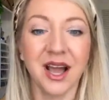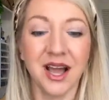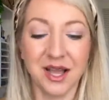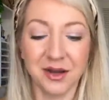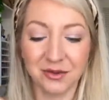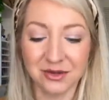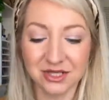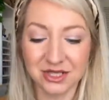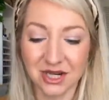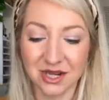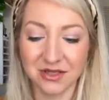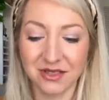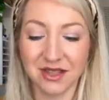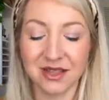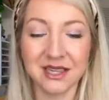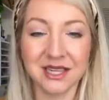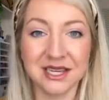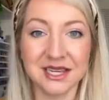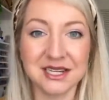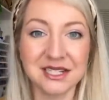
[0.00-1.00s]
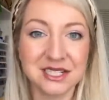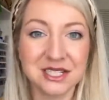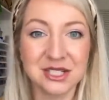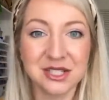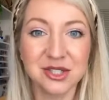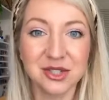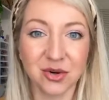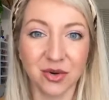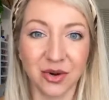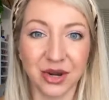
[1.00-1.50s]
I will share the link
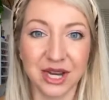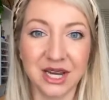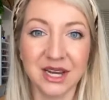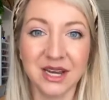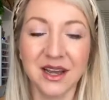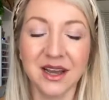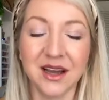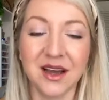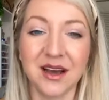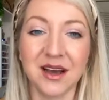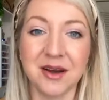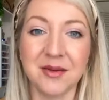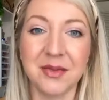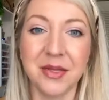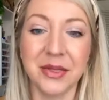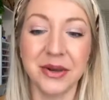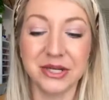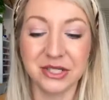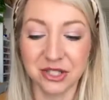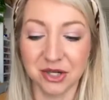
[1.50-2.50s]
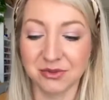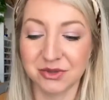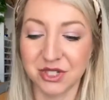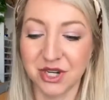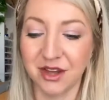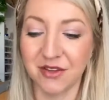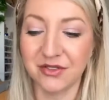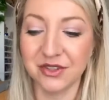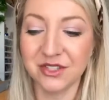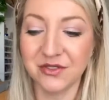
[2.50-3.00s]
to join um, in the
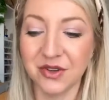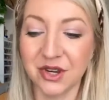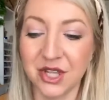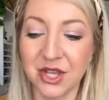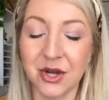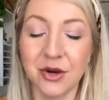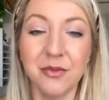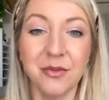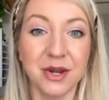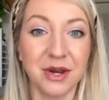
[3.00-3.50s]
description of this video.